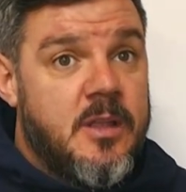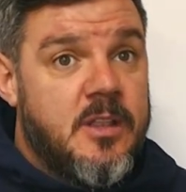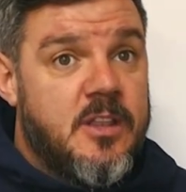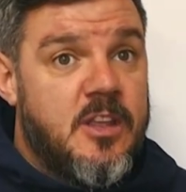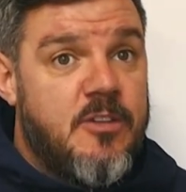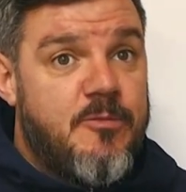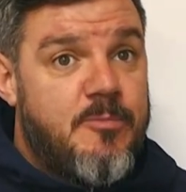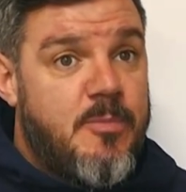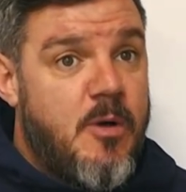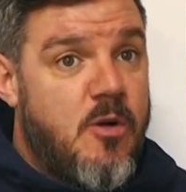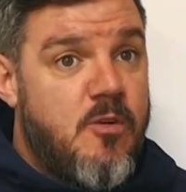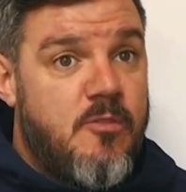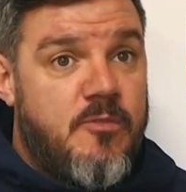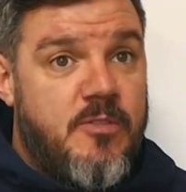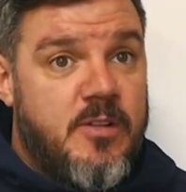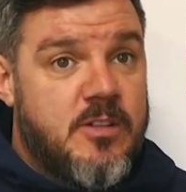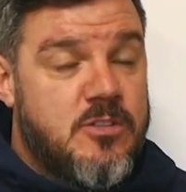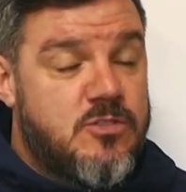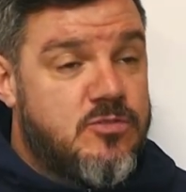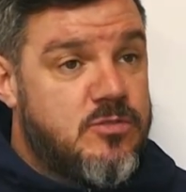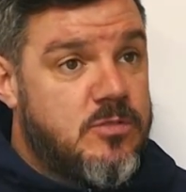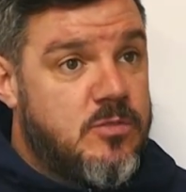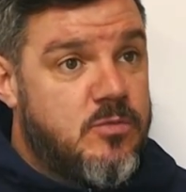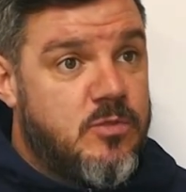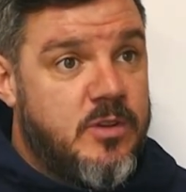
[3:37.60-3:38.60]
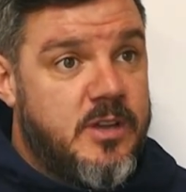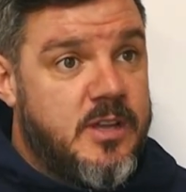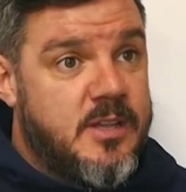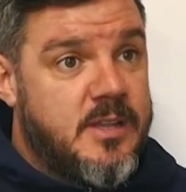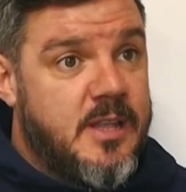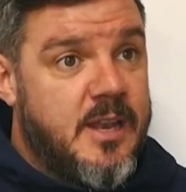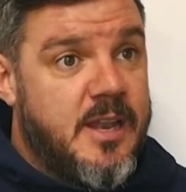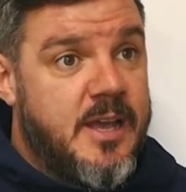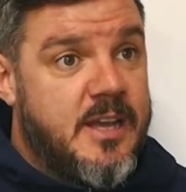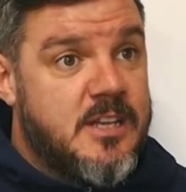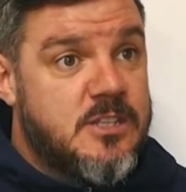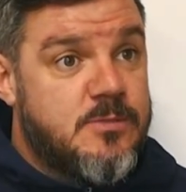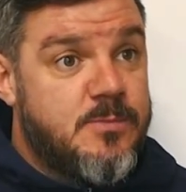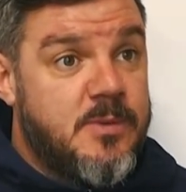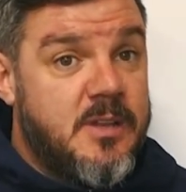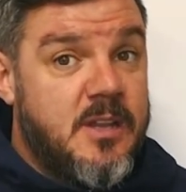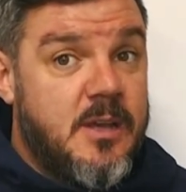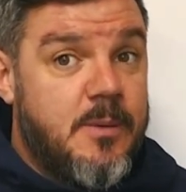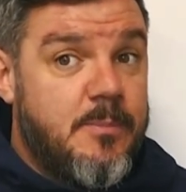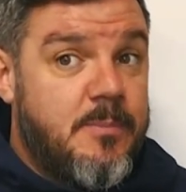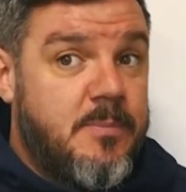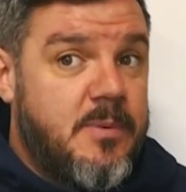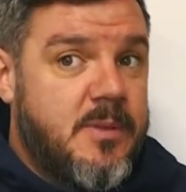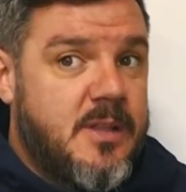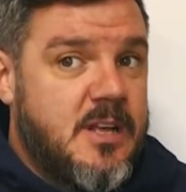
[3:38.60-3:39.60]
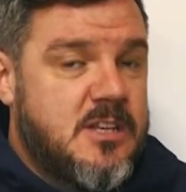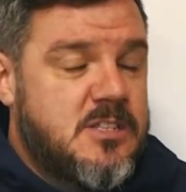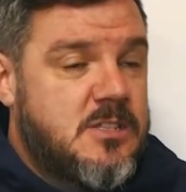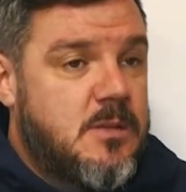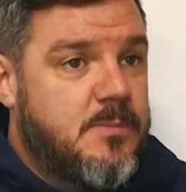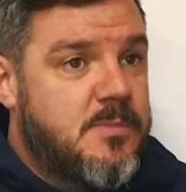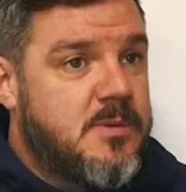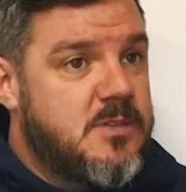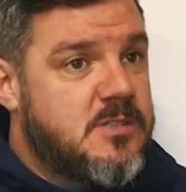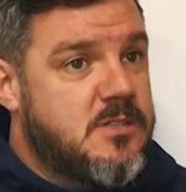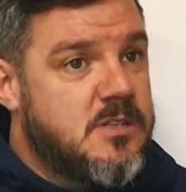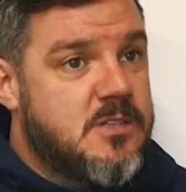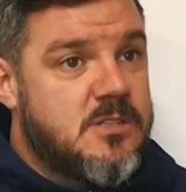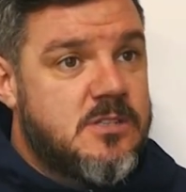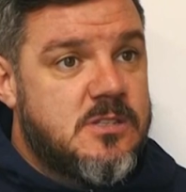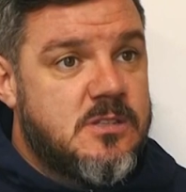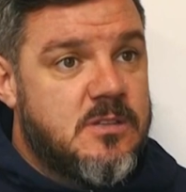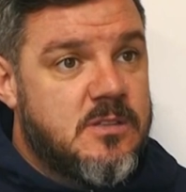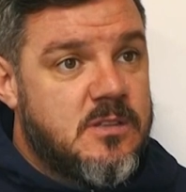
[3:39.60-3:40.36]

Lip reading: They've both fell through right at the last minute, but that's the business.